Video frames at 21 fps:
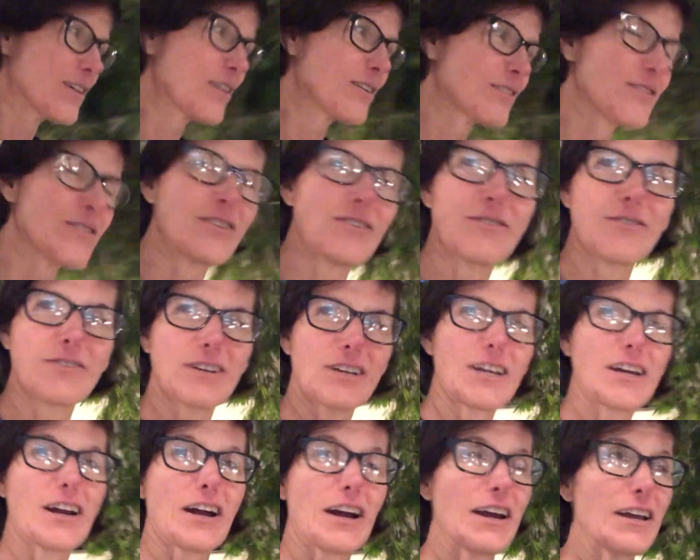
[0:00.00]
So
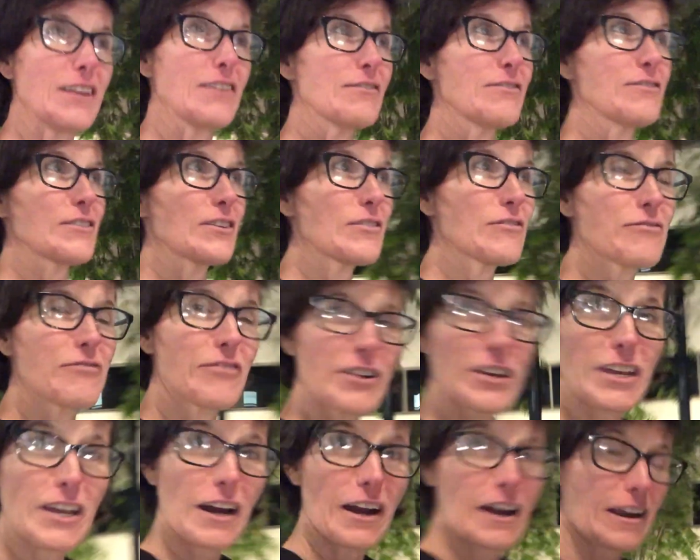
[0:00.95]
kind of a
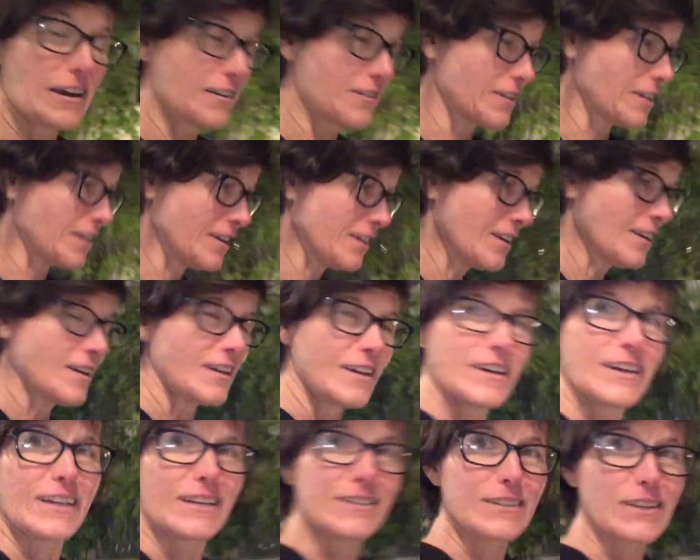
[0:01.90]
funny irony
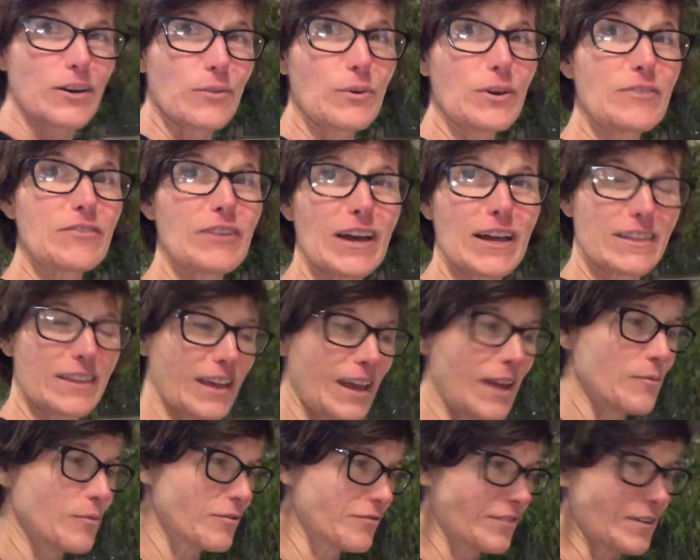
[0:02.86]
is that we've had the
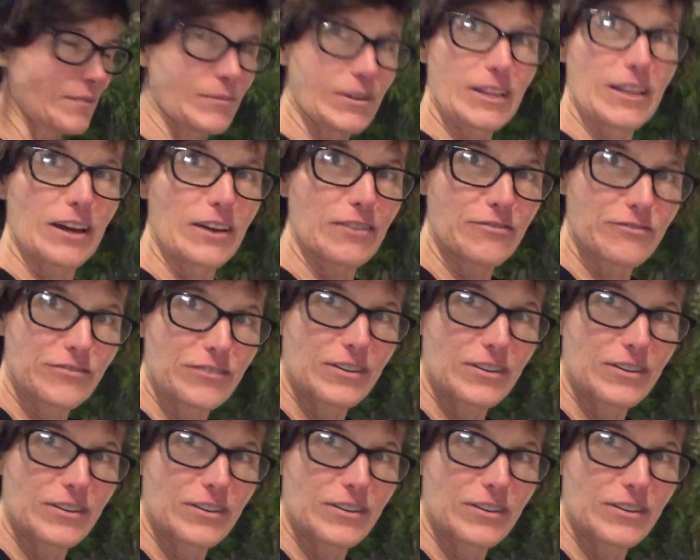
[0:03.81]
Able Family Life